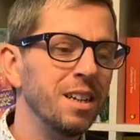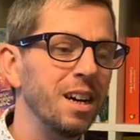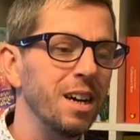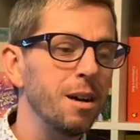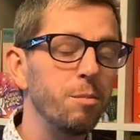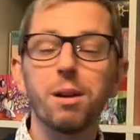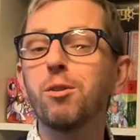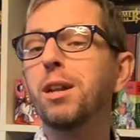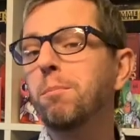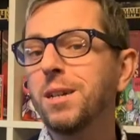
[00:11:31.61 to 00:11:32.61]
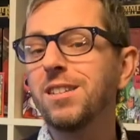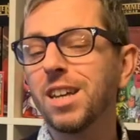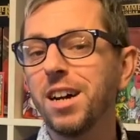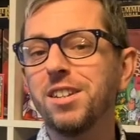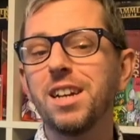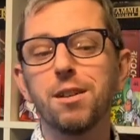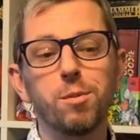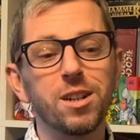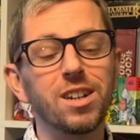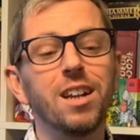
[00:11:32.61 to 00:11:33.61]
But I'm really pleased that I did,
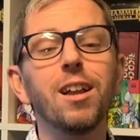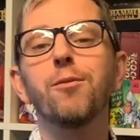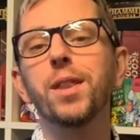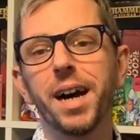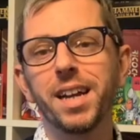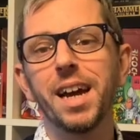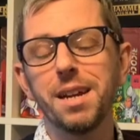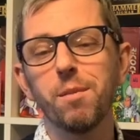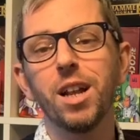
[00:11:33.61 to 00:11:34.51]
because I love that game.